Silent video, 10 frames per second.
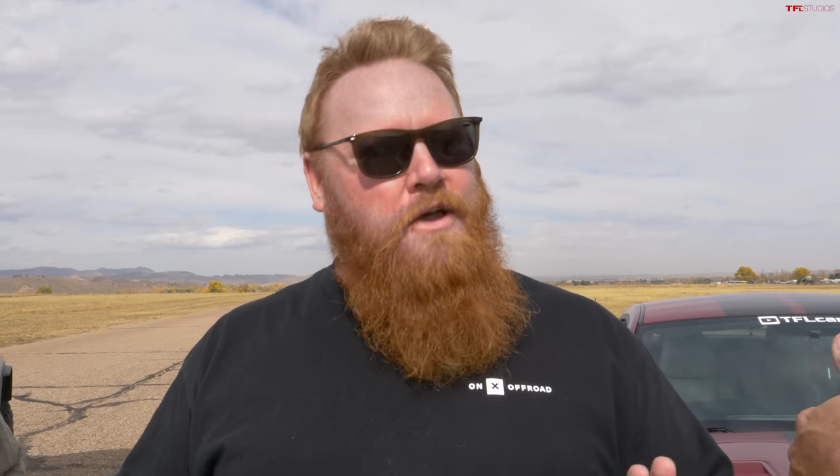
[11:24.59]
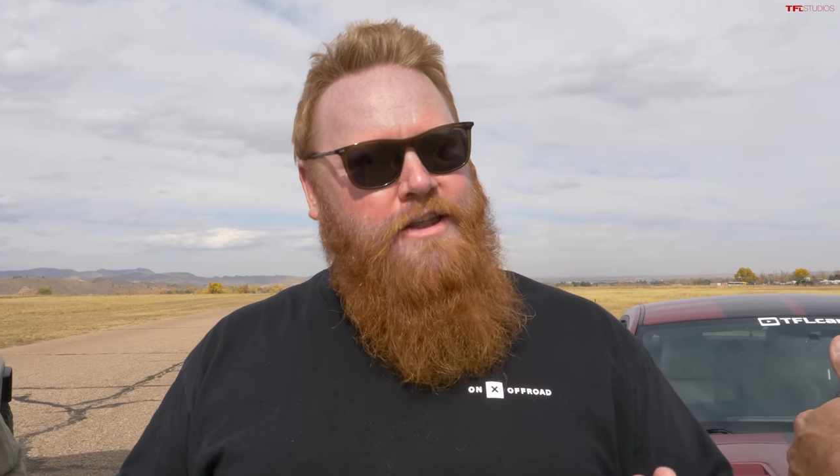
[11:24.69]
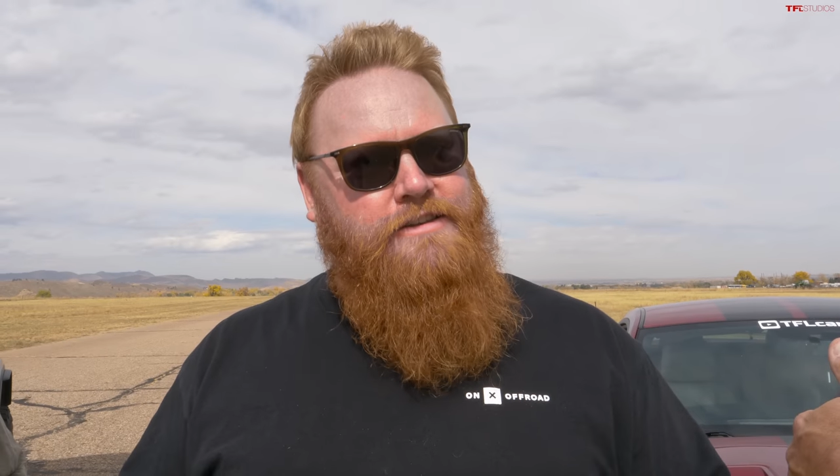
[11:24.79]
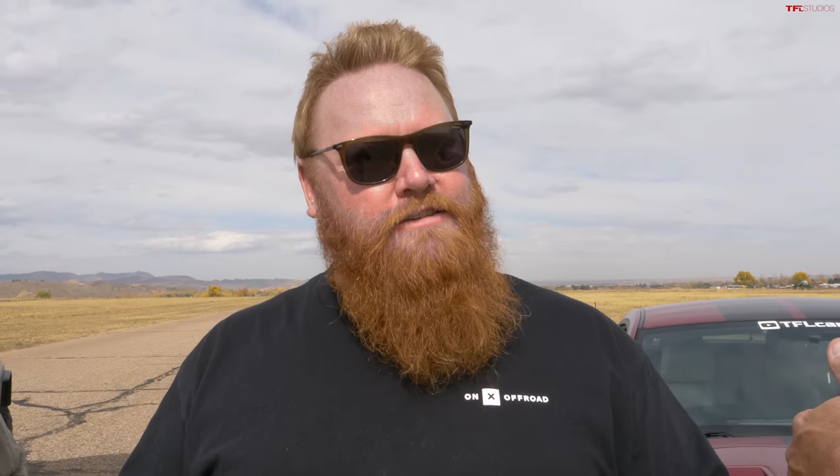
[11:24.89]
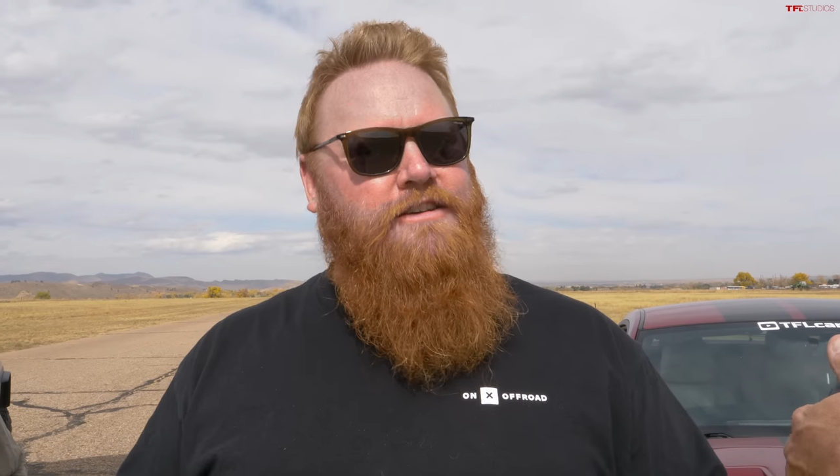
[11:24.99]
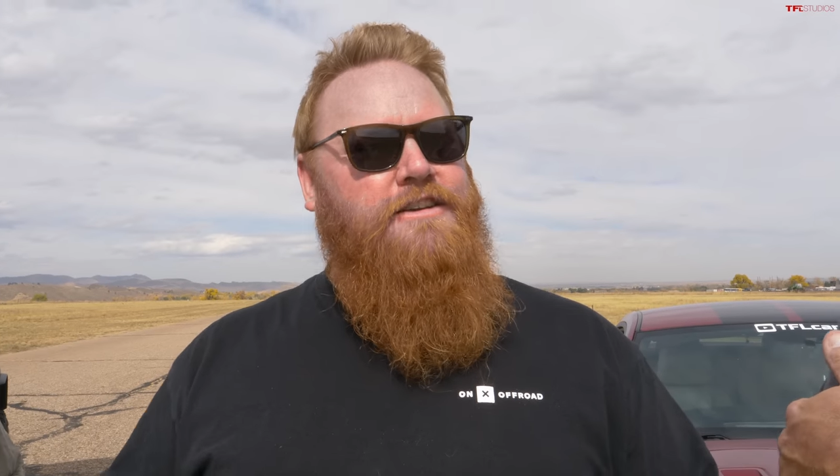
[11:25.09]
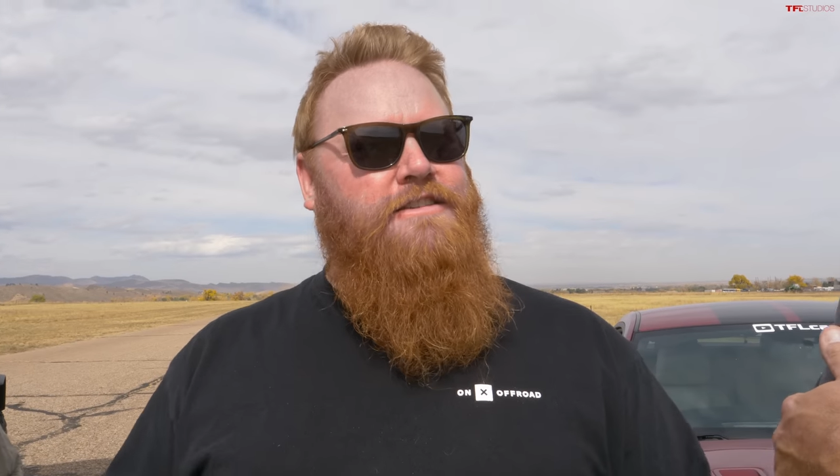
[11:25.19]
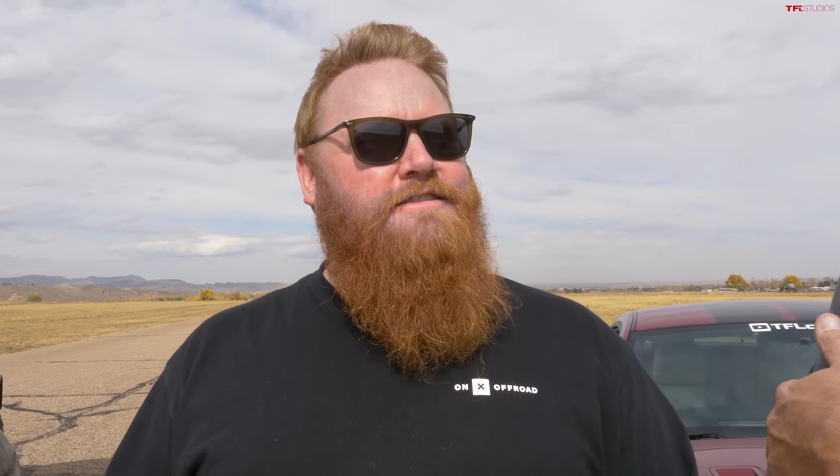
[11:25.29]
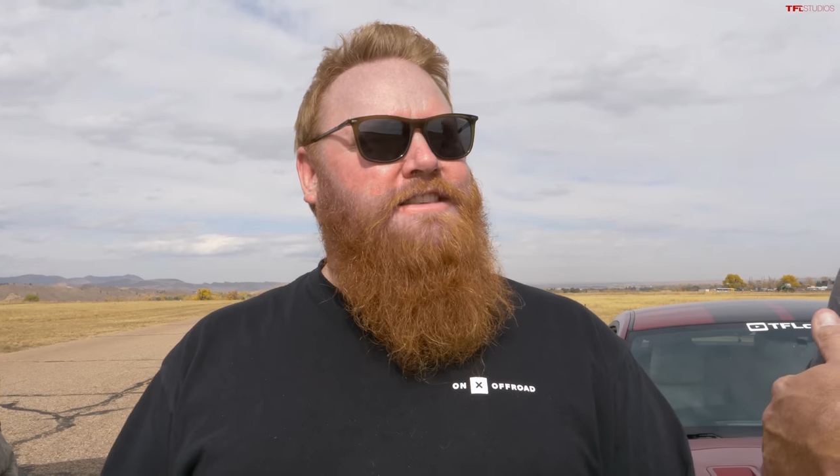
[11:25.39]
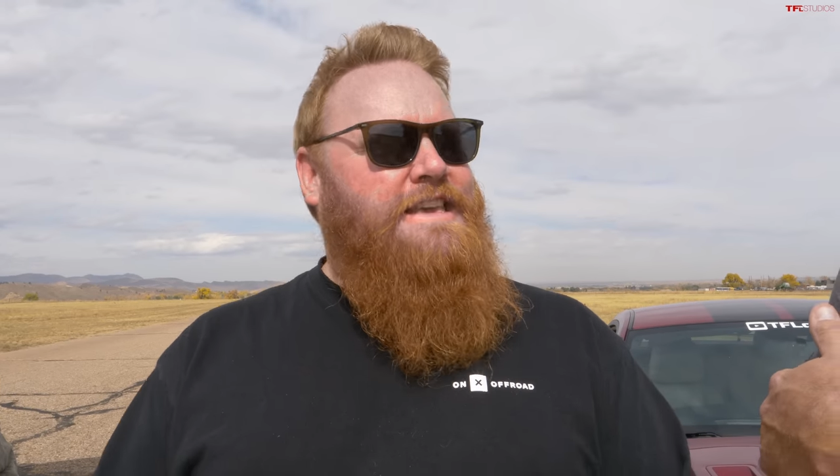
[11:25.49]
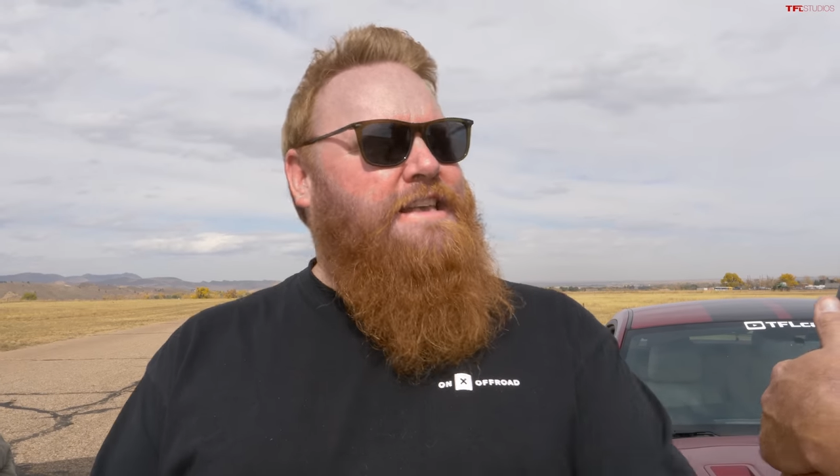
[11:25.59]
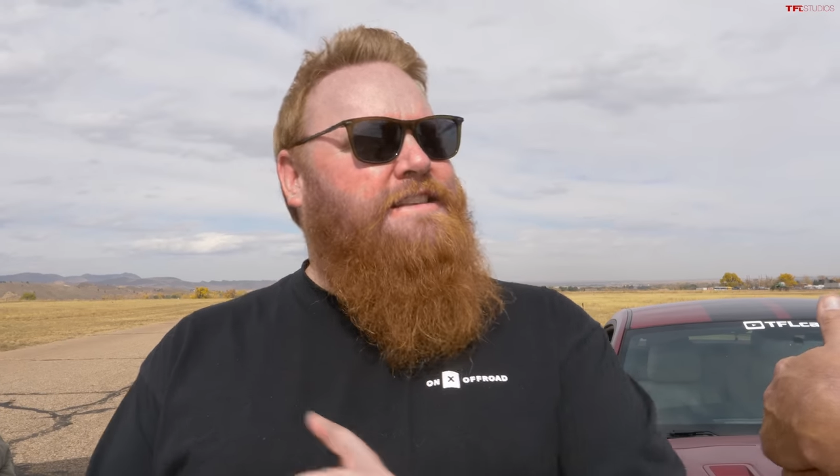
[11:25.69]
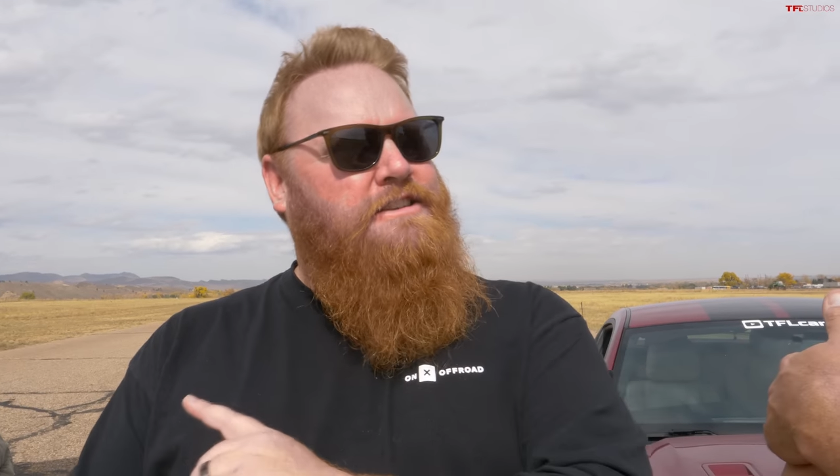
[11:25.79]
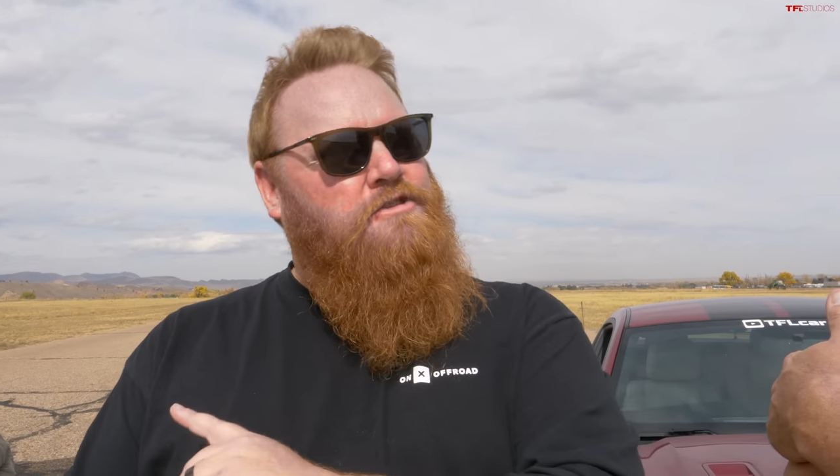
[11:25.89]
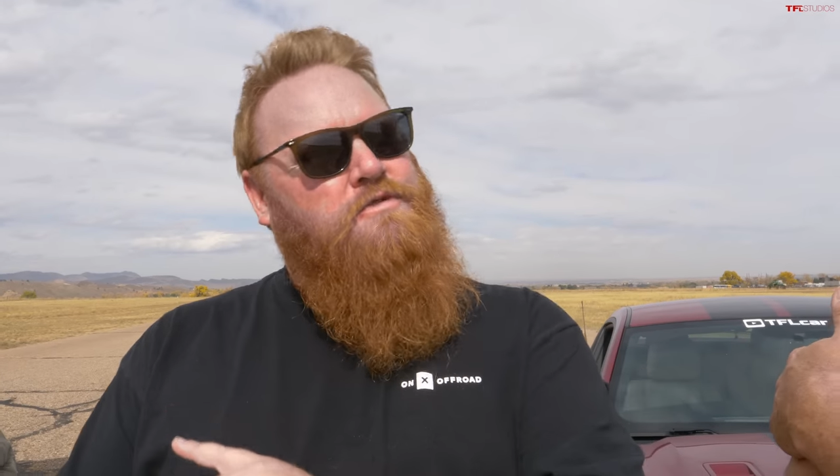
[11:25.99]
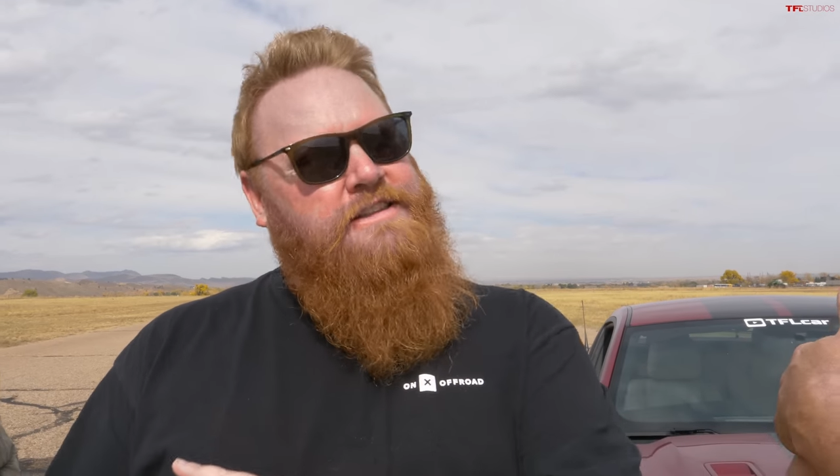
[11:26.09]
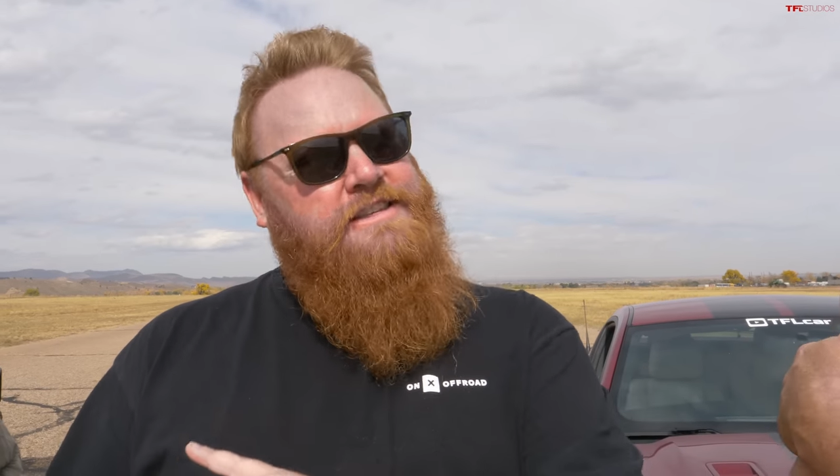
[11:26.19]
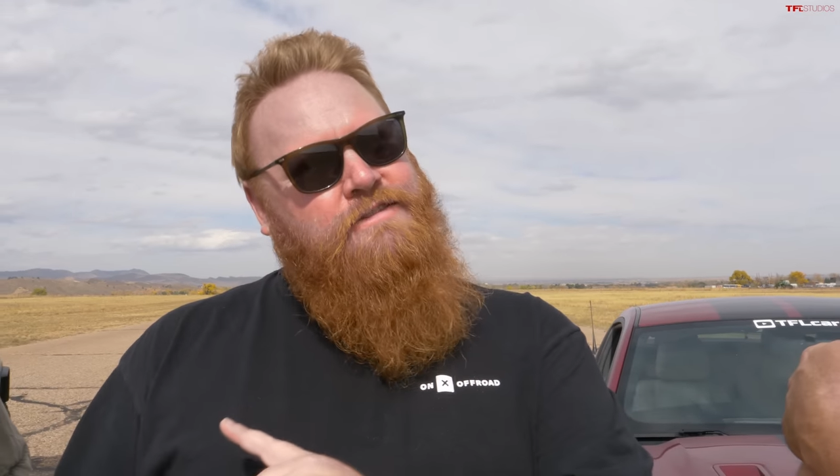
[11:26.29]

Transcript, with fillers: But uh, he still wins,